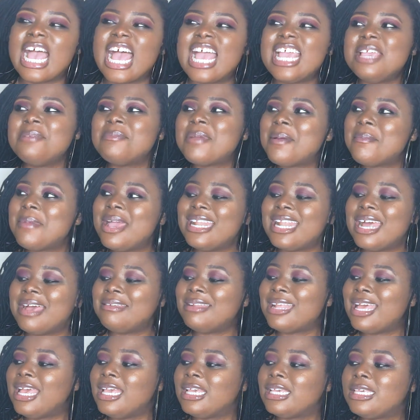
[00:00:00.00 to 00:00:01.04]
In my mind I'm
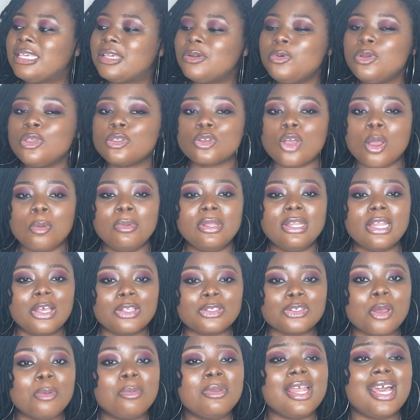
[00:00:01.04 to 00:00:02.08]
like, who is coming out?
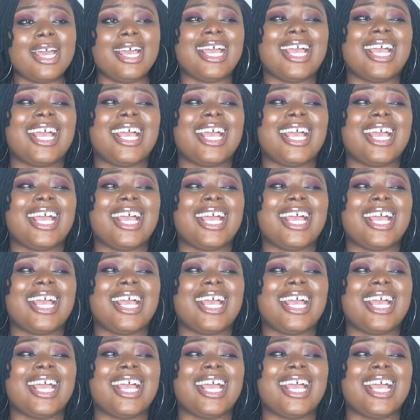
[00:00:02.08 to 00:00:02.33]
Coming out.